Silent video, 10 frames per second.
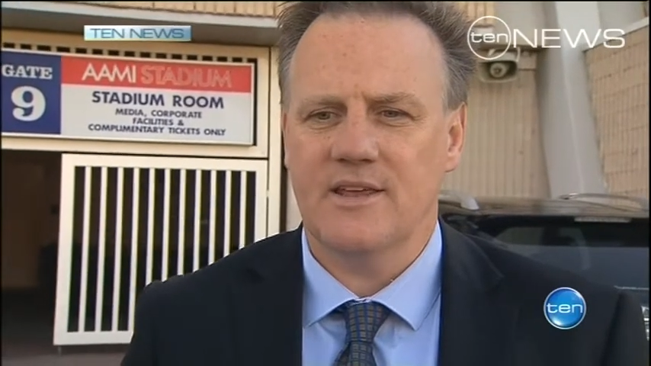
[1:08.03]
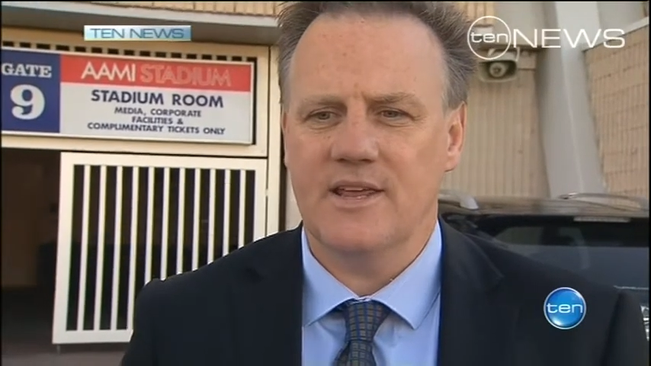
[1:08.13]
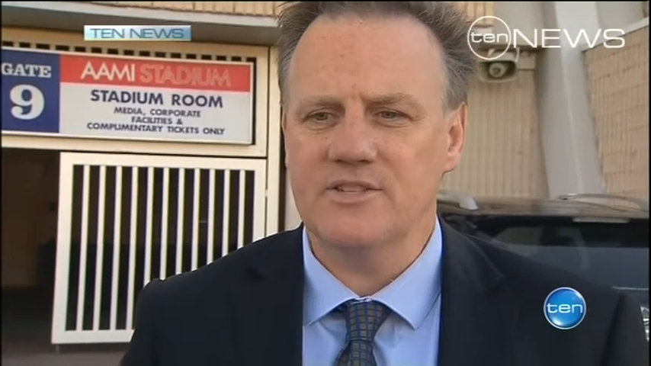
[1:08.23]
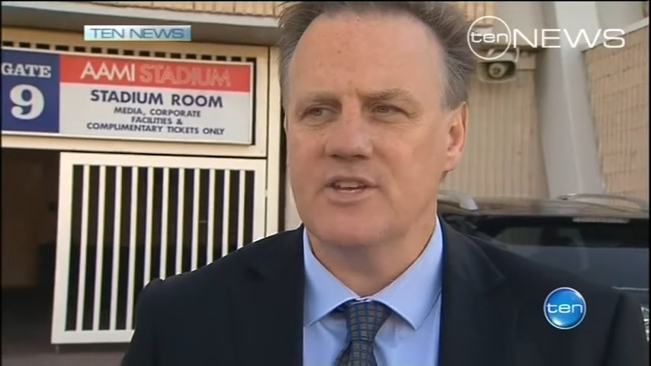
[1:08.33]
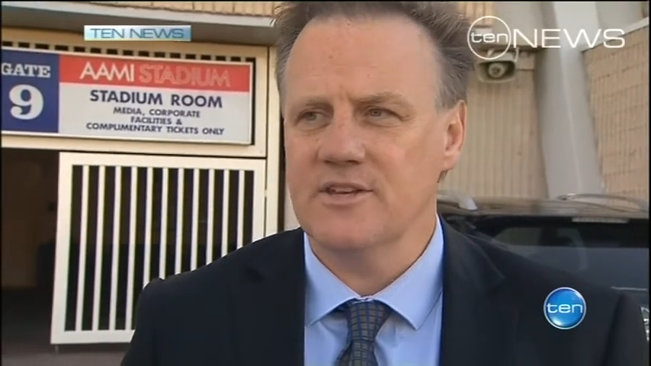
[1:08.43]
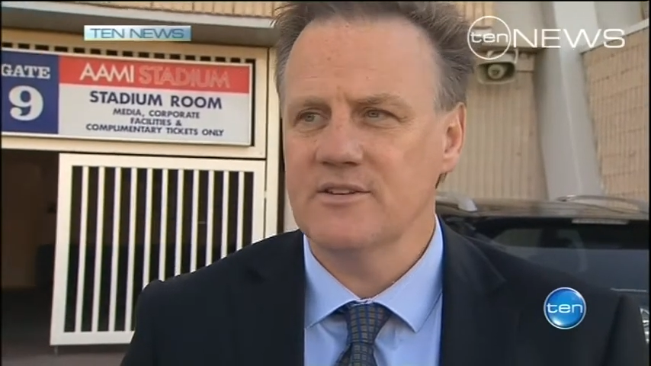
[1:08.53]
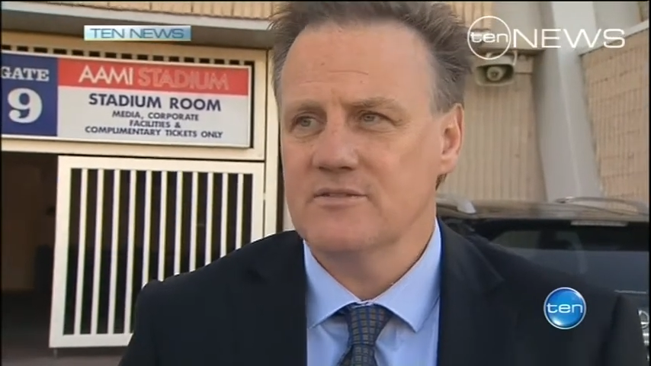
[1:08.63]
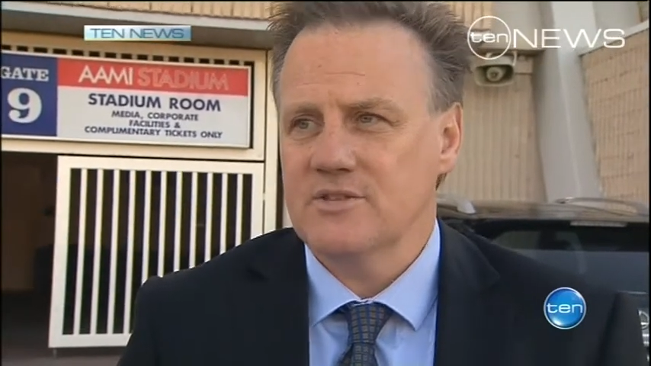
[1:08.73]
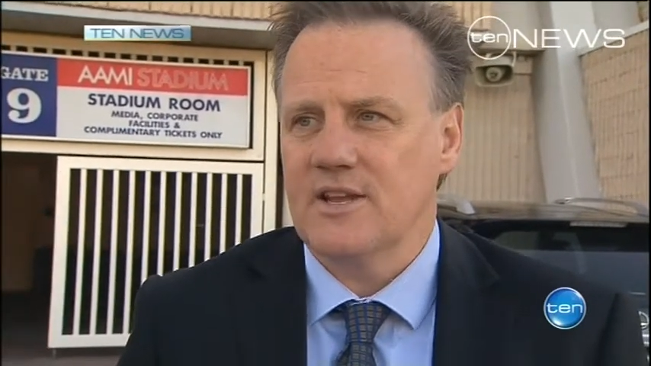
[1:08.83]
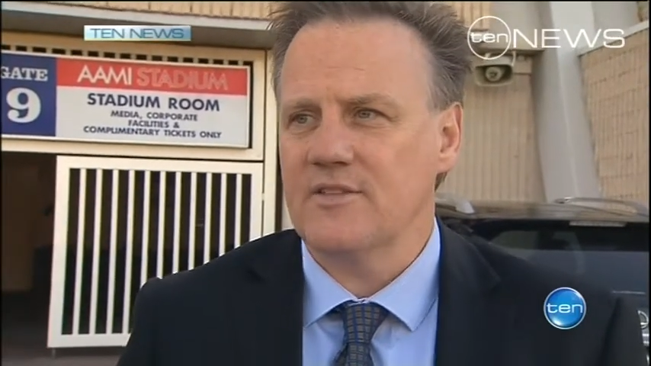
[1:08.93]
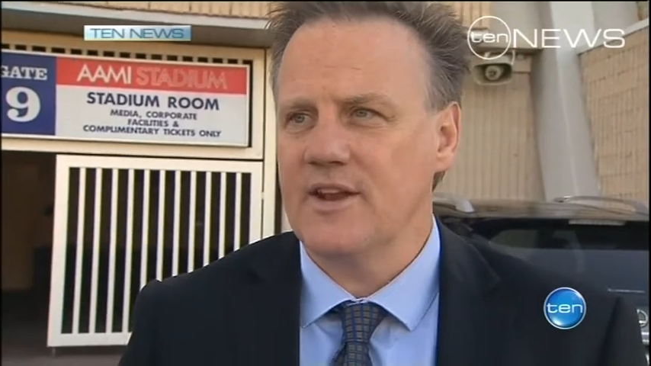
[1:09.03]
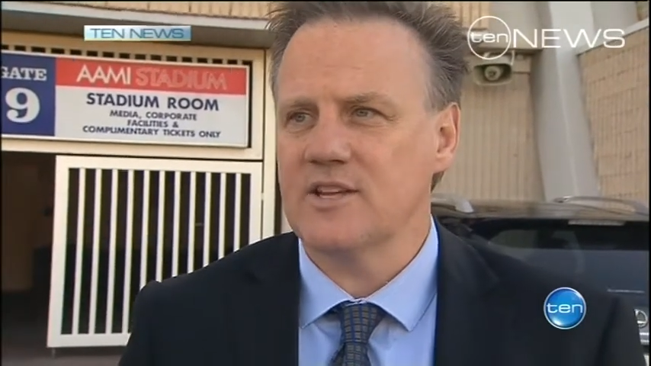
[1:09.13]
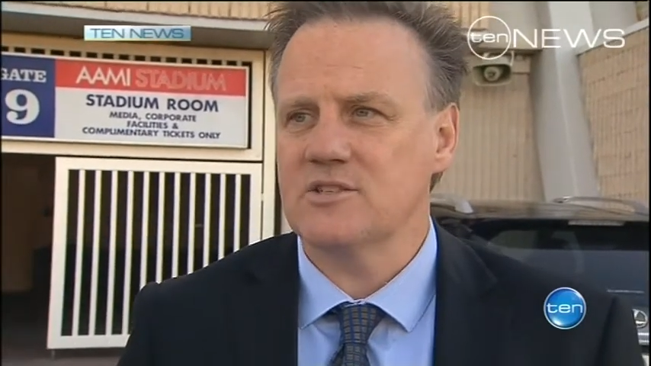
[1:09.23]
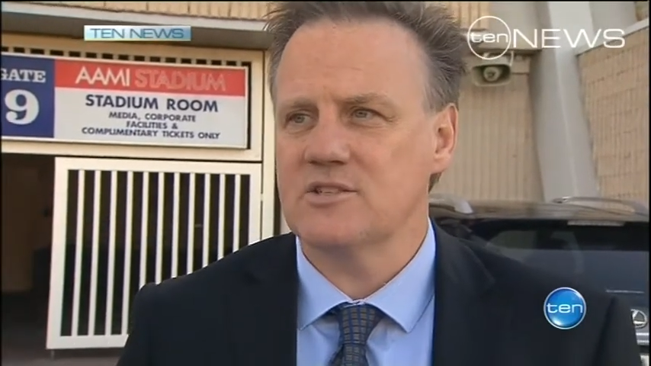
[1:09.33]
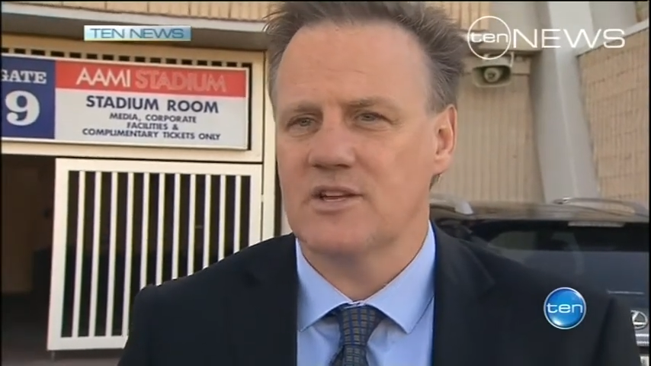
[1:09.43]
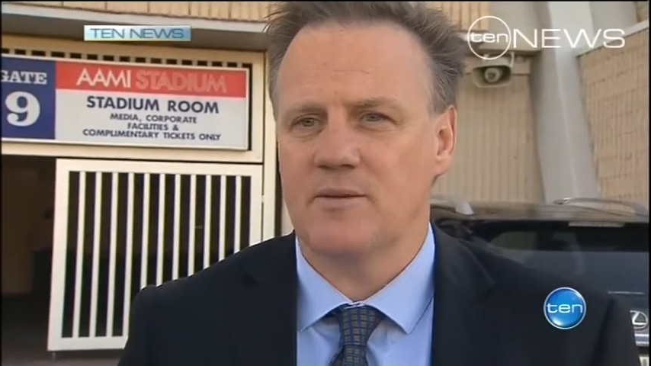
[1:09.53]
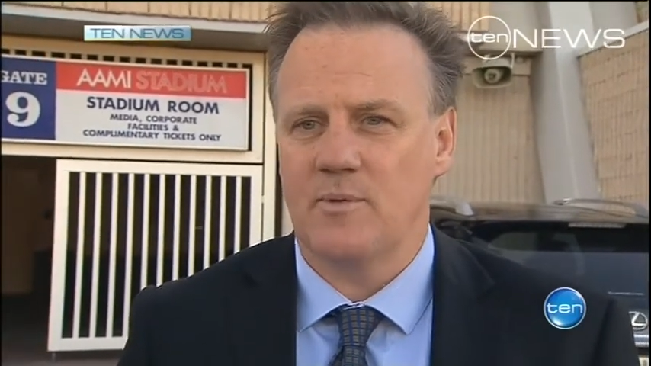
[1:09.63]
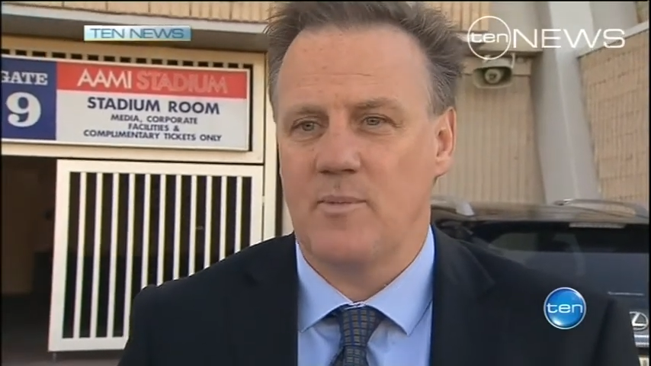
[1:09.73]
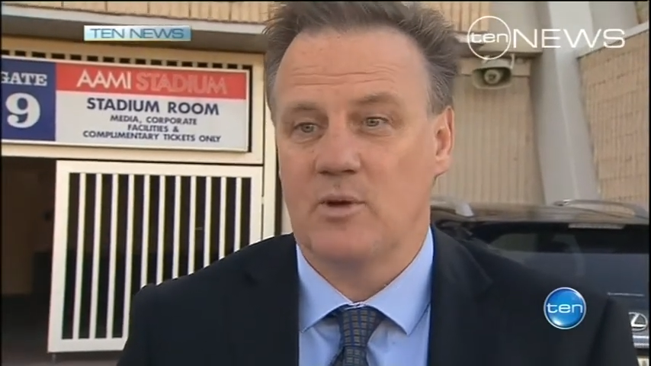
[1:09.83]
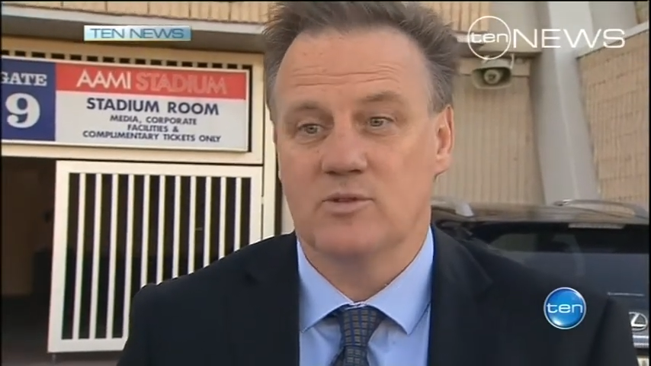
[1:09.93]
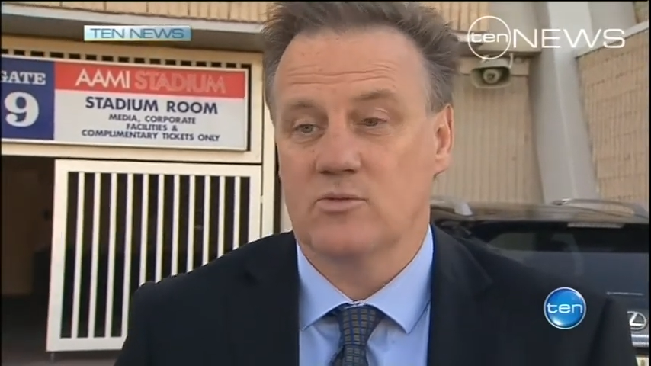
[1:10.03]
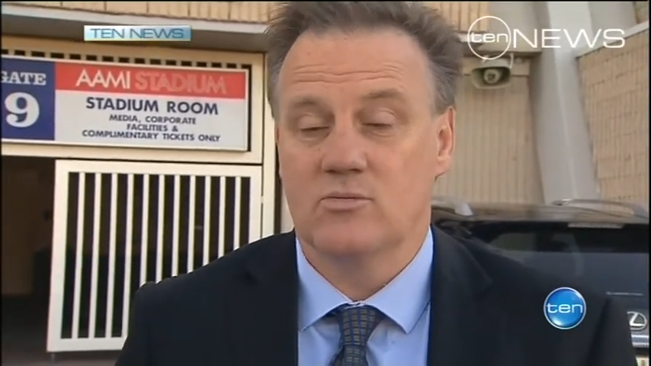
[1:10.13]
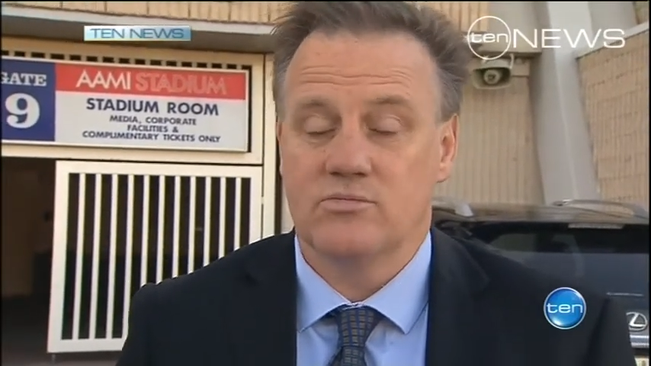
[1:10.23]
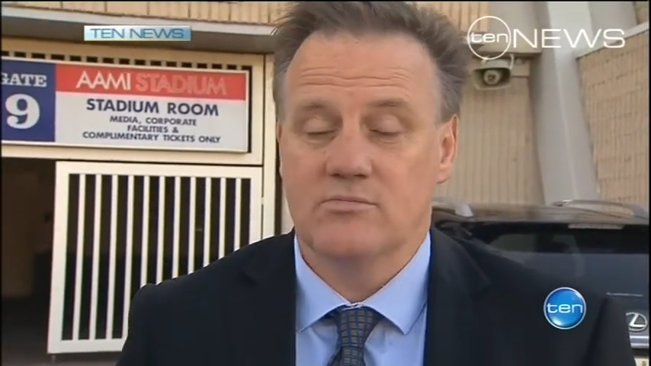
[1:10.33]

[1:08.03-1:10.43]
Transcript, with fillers: easier to get the next uh, proposal